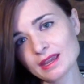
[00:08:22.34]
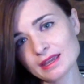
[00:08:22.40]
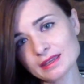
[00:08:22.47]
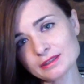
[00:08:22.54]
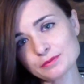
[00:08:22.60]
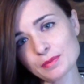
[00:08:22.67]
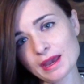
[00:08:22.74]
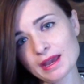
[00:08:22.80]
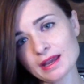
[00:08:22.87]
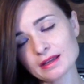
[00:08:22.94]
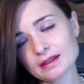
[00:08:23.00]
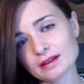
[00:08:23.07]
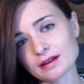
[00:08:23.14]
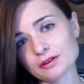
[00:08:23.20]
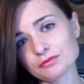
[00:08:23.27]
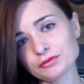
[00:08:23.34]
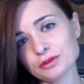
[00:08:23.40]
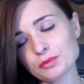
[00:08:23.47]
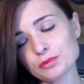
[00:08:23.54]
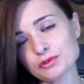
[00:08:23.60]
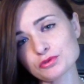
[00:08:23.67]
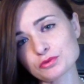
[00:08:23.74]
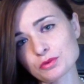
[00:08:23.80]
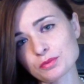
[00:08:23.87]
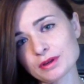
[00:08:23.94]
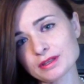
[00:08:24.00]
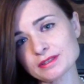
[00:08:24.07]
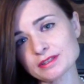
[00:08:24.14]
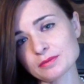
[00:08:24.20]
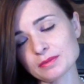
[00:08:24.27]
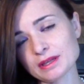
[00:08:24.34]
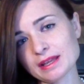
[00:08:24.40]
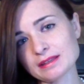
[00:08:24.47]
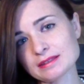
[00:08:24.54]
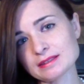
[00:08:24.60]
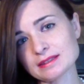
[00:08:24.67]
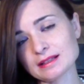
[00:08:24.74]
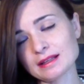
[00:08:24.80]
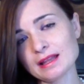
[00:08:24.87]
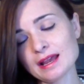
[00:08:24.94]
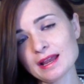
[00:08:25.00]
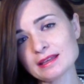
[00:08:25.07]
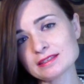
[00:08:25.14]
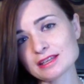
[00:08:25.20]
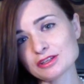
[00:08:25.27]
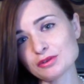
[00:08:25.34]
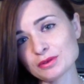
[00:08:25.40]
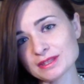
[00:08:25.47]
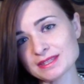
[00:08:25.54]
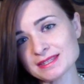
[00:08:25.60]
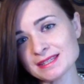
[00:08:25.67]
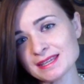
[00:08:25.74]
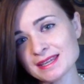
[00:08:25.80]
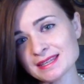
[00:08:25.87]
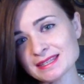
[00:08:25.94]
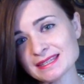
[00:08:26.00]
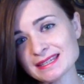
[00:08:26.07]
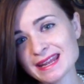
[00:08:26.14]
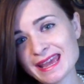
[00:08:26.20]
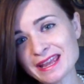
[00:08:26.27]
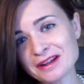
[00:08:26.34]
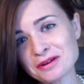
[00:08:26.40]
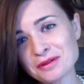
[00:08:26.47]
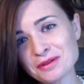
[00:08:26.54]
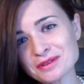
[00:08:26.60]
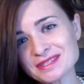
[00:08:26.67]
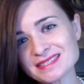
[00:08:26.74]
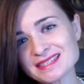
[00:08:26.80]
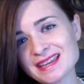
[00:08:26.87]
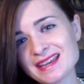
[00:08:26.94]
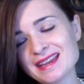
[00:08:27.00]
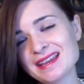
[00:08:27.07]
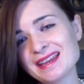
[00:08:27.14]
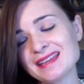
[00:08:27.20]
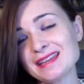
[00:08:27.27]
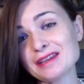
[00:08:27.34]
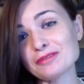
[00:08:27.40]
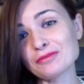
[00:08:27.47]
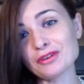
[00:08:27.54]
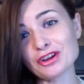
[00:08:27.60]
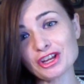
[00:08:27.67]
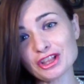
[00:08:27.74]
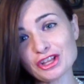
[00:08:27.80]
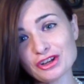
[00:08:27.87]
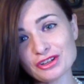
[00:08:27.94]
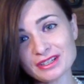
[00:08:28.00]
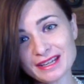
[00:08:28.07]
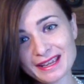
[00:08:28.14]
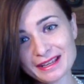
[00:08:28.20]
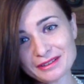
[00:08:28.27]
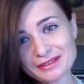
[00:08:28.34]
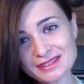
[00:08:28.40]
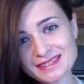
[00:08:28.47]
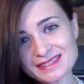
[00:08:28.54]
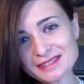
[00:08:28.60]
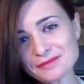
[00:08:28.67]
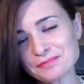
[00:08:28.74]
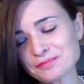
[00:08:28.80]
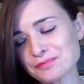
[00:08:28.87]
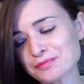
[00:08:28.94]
his back flippers were pressed up against the glass and you could see his nails. He had very long nails.